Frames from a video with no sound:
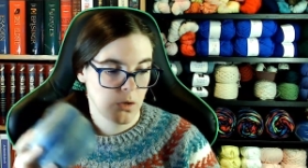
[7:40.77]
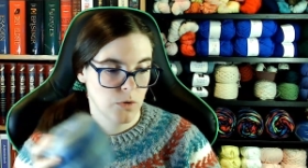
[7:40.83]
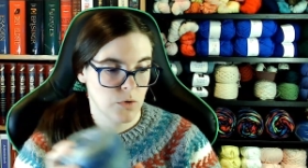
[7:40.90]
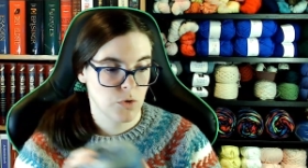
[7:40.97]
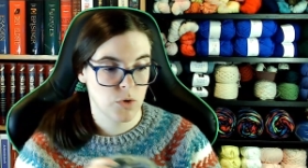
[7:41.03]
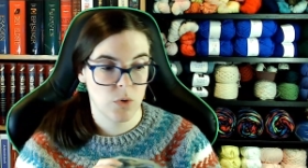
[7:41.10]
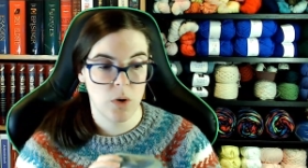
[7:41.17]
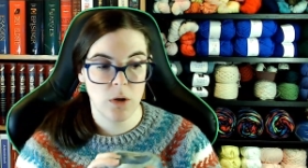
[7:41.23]

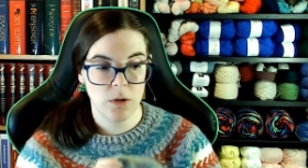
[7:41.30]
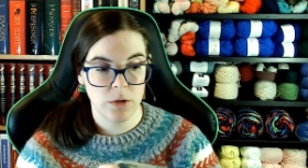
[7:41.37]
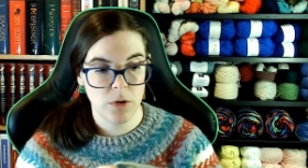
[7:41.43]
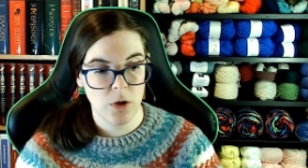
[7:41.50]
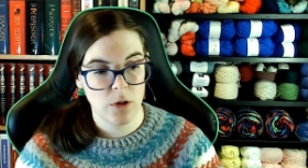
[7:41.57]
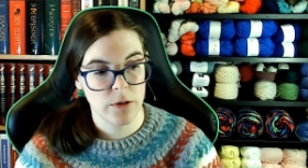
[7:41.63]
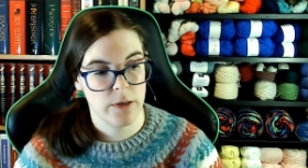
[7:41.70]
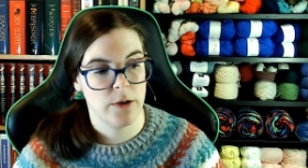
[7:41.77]
So all in
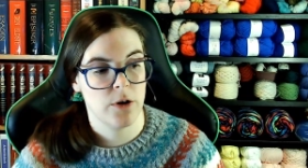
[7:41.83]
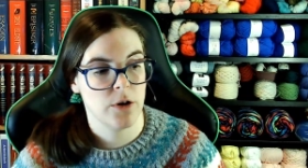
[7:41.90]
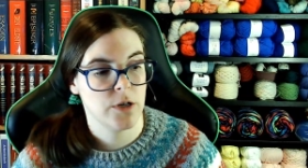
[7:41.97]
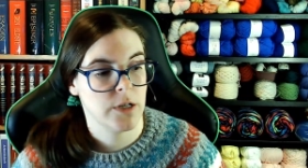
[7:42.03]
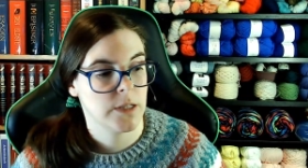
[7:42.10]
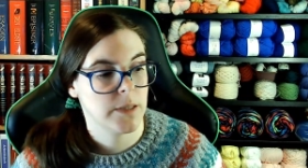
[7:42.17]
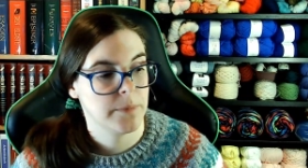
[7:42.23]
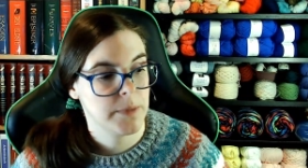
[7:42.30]
all, the yarn
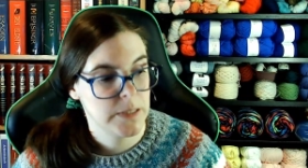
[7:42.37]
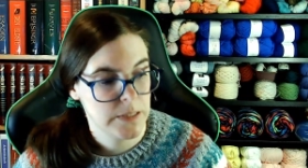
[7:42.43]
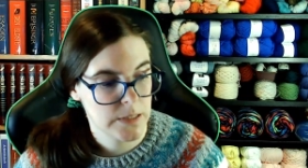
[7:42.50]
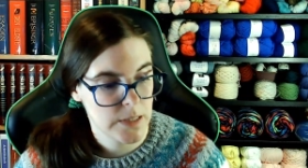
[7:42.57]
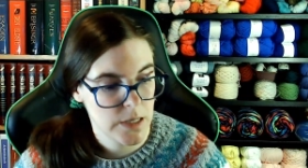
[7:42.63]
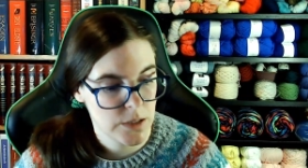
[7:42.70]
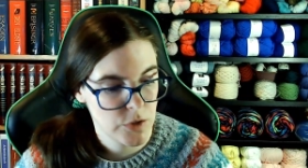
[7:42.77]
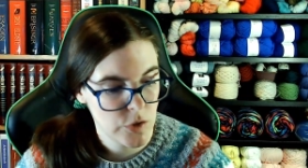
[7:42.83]
that I'm
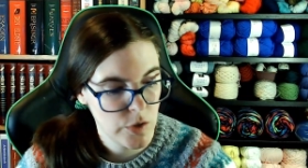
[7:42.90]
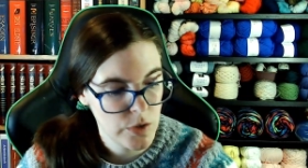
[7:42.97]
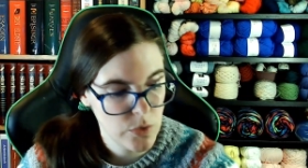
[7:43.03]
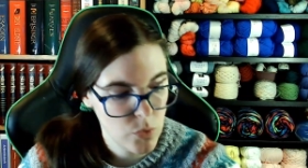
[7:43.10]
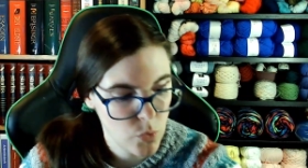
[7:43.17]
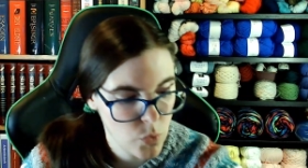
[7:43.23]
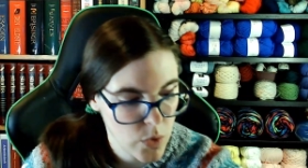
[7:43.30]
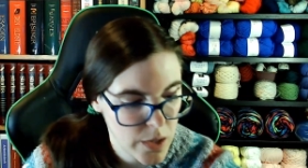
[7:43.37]
destashing
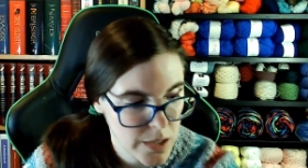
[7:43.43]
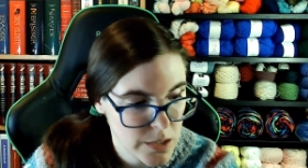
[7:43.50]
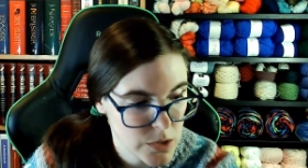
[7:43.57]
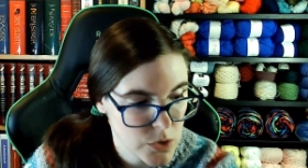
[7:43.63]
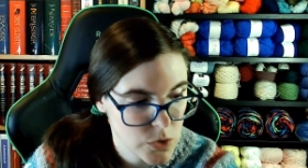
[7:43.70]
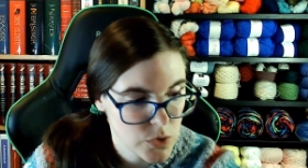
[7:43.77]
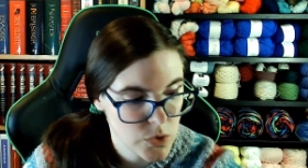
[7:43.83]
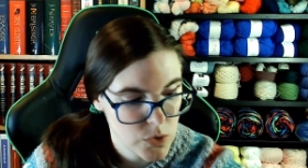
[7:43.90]

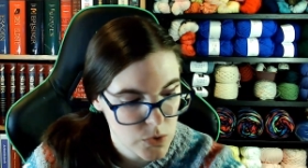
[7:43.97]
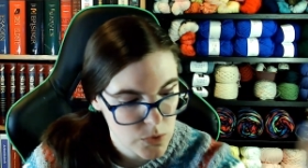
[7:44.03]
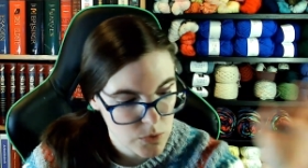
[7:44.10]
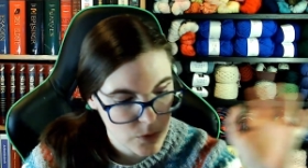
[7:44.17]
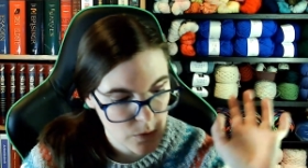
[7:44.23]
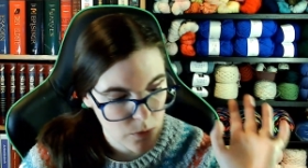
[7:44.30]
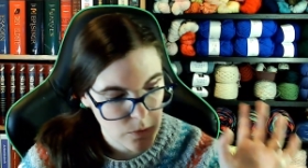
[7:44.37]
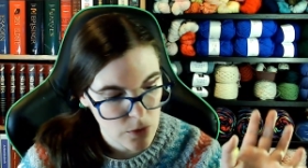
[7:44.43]
is
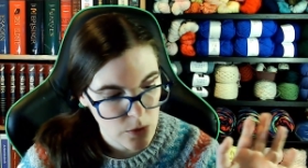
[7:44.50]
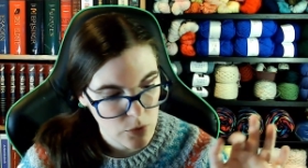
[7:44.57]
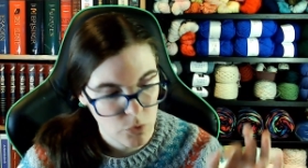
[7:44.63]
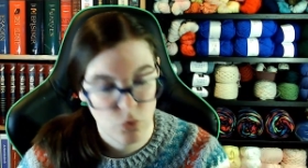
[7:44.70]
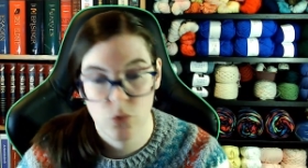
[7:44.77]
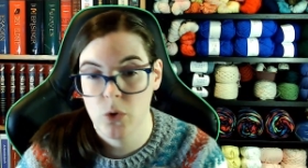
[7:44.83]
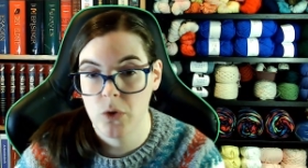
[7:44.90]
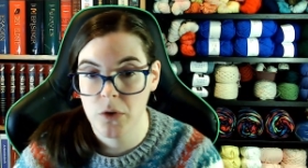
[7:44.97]

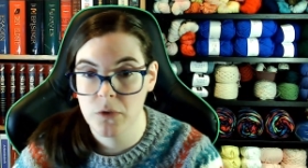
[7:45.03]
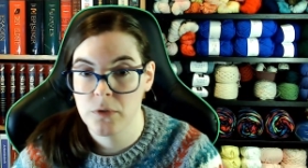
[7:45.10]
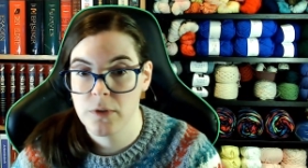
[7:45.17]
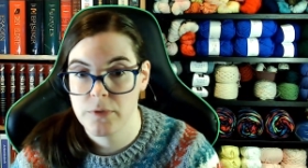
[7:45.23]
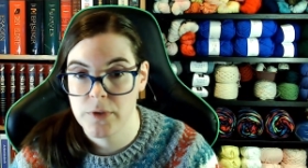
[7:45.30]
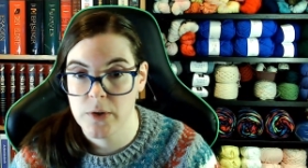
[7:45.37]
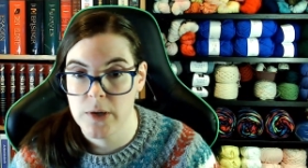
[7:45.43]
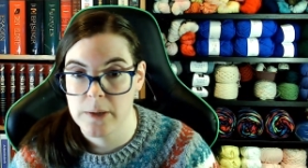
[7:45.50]

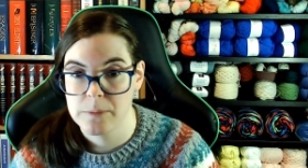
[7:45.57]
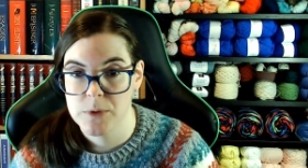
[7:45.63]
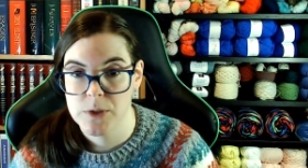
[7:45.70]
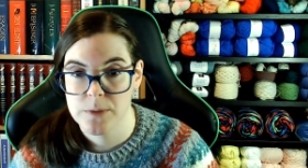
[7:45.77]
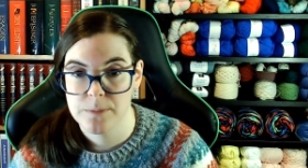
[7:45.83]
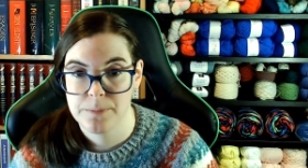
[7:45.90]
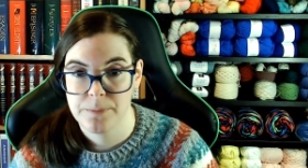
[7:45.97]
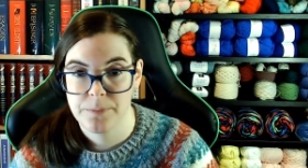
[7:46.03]
250 grams,